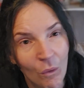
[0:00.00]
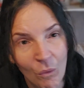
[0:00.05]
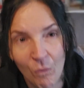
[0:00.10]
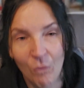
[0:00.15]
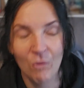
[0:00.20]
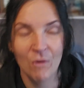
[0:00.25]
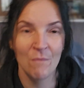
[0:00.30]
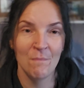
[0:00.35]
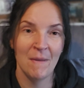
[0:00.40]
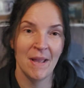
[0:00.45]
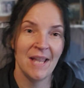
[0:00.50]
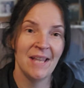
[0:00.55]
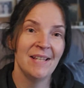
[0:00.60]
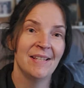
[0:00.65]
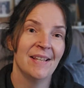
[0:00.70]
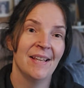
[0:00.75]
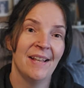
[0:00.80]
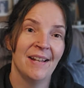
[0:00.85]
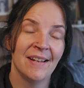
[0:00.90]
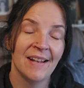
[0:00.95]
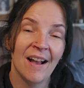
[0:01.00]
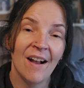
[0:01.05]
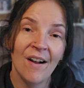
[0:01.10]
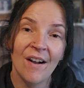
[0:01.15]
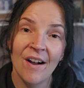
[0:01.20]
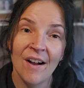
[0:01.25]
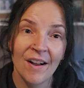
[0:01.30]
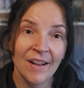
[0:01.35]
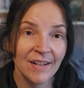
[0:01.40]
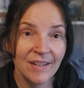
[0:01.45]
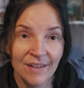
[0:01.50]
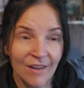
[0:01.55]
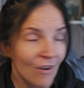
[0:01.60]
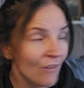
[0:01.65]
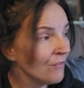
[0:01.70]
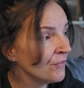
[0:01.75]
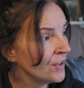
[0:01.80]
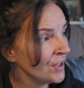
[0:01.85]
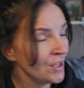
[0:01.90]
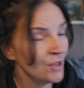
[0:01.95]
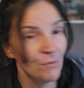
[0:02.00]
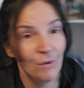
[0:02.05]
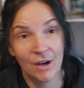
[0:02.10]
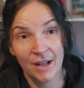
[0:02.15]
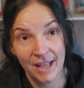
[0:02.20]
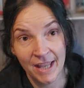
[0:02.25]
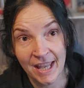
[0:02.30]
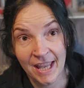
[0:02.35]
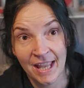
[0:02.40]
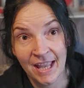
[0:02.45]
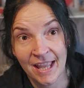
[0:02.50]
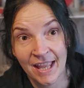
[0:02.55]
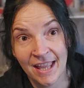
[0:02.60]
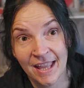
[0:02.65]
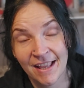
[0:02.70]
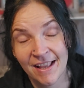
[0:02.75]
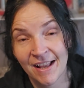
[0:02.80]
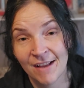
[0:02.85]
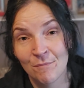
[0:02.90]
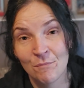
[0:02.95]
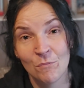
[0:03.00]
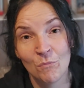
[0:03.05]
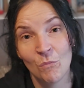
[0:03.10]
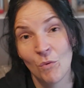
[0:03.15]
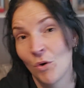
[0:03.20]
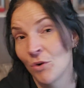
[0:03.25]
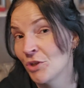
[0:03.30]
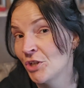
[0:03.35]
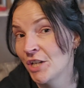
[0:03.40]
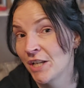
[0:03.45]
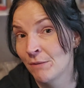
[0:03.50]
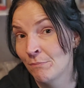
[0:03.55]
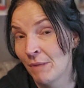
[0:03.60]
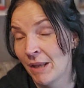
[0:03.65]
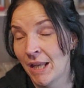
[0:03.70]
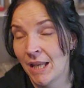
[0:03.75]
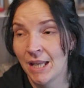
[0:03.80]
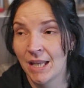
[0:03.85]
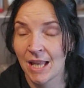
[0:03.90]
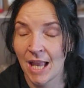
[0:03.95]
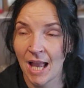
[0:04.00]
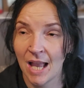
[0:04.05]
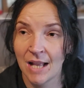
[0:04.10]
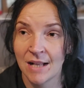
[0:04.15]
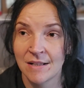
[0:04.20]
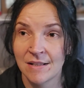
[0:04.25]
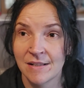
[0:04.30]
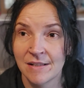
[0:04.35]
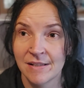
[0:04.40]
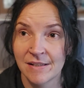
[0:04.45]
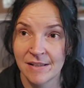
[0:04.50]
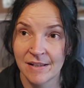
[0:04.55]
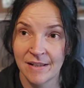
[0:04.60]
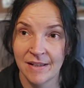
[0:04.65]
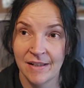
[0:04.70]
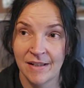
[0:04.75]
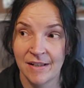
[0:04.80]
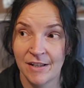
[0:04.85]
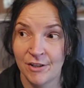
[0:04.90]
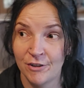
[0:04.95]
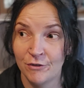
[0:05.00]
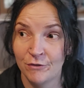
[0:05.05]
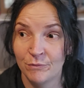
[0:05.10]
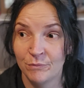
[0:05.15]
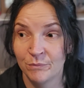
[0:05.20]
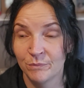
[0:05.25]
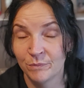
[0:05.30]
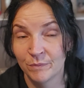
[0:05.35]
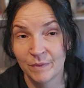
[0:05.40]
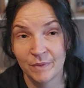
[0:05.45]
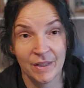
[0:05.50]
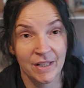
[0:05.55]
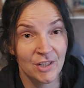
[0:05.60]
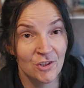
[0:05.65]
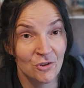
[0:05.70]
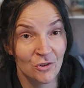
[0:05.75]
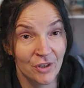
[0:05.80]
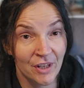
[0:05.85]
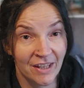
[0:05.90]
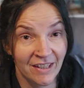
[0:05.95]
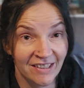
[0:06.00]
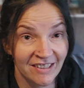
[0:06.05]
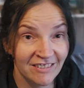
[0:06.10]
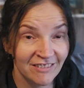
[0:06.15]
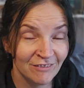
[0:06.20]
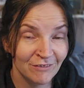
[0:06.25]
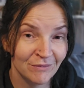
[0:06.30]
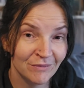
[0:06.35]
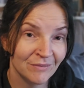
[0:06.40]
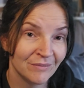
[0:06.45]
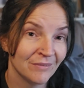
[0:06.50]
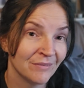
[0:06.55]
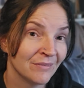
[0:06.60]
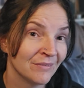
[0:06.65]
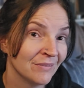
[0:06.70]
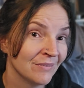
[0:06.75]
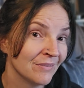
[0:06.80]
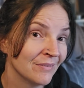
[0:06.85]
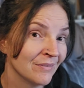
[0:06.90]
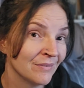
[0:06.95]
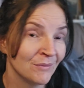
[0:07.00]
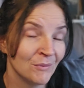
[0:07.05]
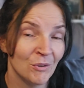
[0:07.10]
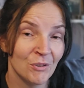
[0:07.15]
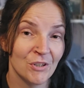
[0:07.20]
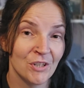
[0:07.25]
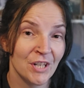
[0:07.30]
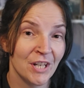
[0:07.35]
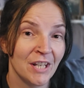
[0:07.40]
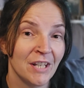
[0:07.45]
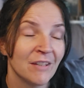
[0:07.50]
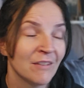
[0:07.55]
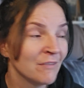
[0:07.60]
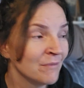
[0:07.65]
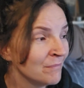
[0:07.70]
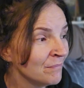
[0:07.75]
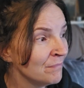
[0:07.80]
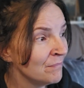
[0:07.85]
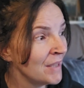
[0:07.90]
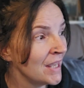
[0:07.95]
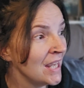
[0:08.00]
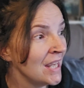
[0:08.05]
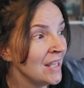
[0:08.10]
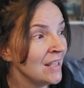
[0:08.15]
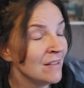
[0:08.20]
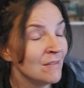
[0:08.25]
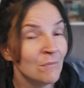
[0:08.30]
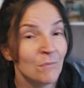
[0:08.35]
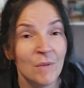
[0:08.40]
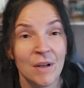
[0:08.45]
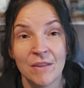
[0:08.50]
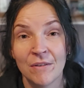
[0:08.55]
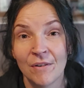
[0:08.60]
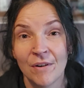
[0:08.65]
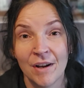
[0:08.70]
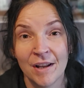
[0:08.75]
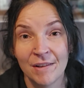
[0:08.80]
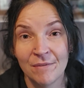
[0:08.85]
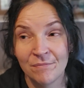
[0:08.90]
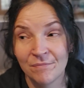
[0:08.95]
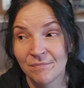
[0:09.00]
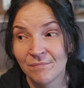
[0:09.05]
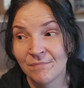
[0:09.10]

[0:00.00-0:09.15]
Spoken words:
all amazing. I love that you are here watching me and, you know, enjoying watching me, whether I